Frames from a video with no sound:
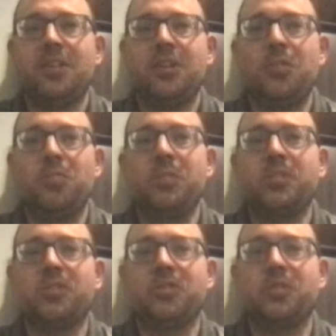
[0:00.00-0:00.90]
you know, when we
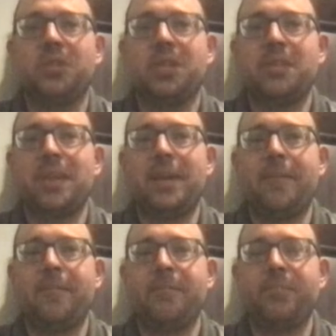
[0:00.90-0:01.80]
start talking
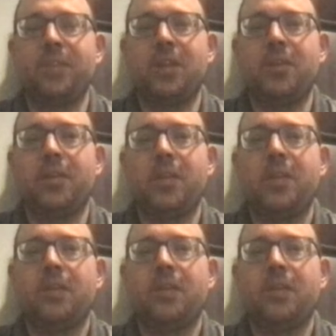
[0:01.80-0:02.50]
about, you know,